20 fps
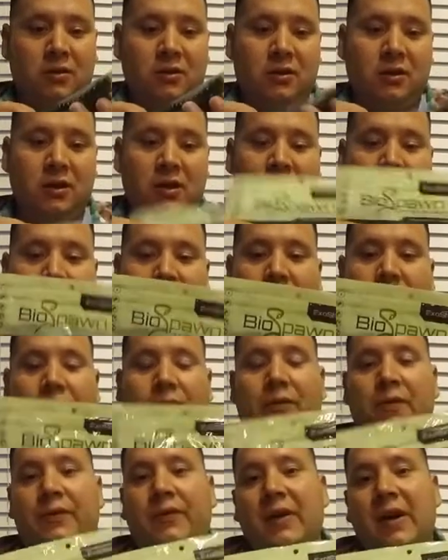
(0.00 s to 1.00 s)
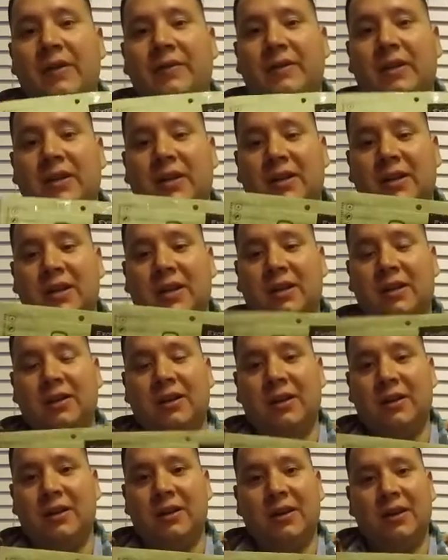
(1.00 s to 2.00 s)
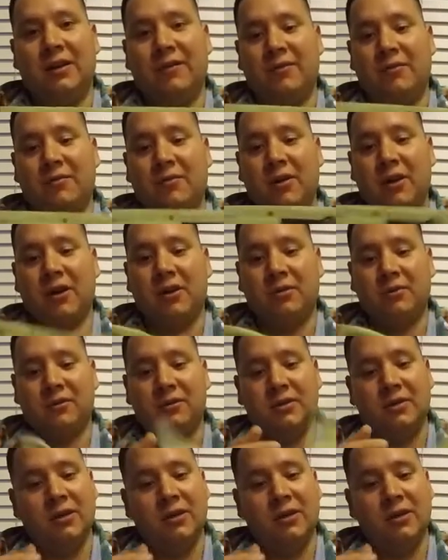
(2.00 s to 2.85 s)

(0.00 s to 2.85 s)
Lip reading: These go for $5.99 everywhere else.